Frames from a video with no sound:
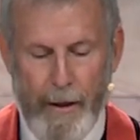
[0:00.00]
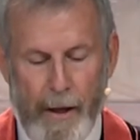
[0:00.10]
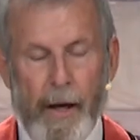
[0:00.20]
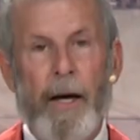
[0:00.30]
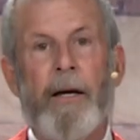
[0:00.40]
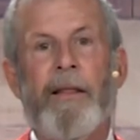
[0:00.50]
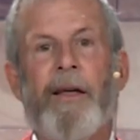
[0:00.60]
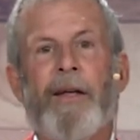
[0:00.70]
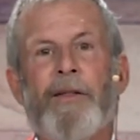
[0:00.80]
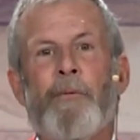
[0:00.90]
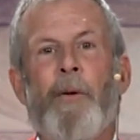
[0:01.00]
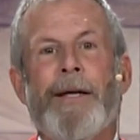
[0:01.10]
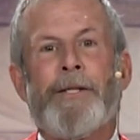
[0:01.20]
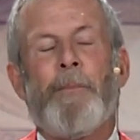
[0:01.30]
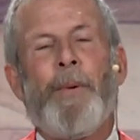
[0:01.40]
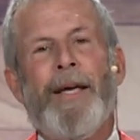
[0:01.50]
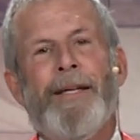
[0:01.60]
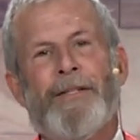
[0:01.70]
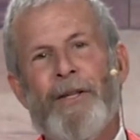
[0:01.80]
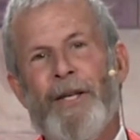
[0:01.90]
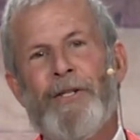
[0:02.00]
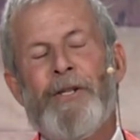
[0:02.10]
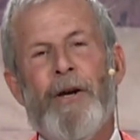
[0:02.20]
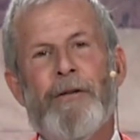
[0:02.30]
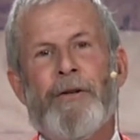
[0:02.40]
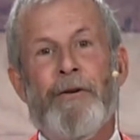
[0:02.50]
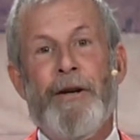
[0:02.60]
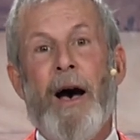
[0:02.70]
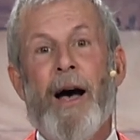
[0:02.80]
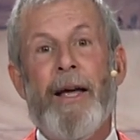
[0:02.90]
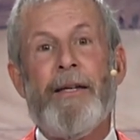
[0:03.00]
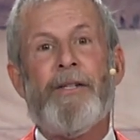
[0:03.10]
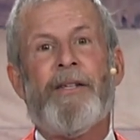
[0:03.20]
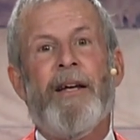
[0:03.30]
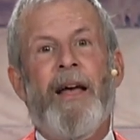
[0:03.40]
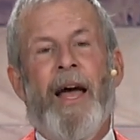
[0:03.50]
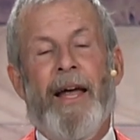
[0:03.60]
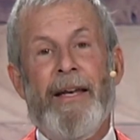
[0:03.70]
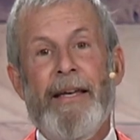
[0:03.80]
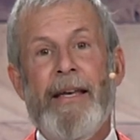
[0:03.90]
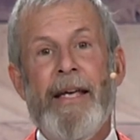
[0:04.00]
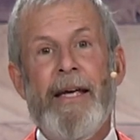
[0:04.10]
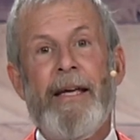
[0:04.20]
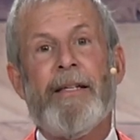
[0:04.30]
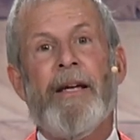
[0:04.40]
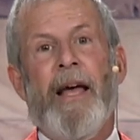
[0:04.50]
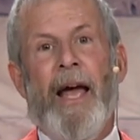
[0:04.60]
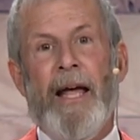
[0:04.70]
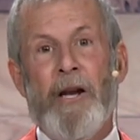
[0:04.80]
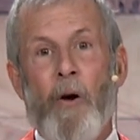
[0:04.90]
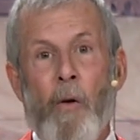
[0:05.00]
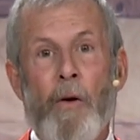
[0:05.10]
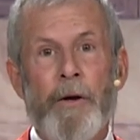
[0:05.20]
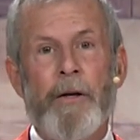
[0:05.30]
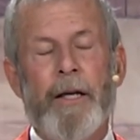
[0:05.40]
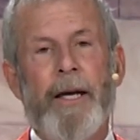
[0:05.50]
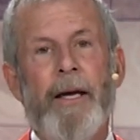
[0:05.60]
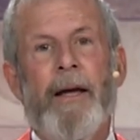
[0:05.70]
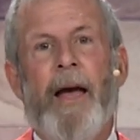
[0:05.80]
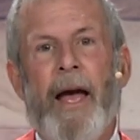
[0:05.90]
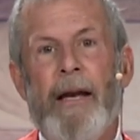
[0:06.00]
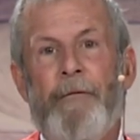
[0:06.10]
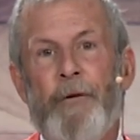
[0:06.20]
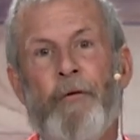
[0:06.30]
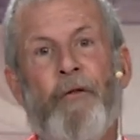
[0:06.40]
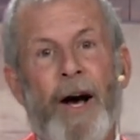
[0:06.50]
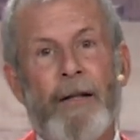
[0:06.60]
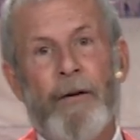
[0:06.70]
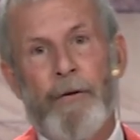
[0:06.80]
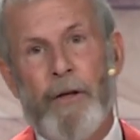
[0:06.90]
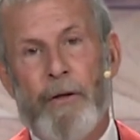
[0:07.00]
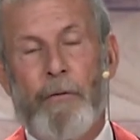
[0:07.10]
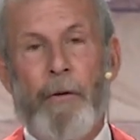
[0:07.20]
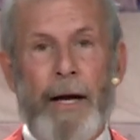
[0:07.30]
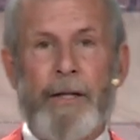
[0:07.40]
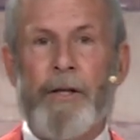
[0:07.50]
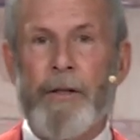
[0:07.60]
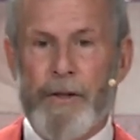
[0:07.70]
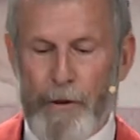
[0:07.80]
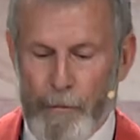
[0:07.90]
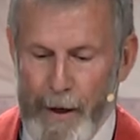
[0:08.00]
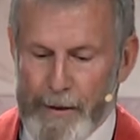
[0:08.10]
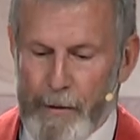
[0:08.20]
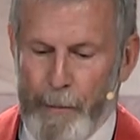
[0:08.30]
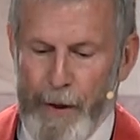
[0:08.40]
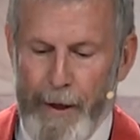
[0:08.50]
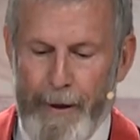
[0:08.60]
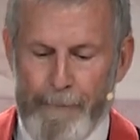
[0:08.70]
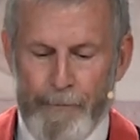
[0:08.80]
The recipes in these shows are nice and neat and orderly. And if you follow the directions, the recipe,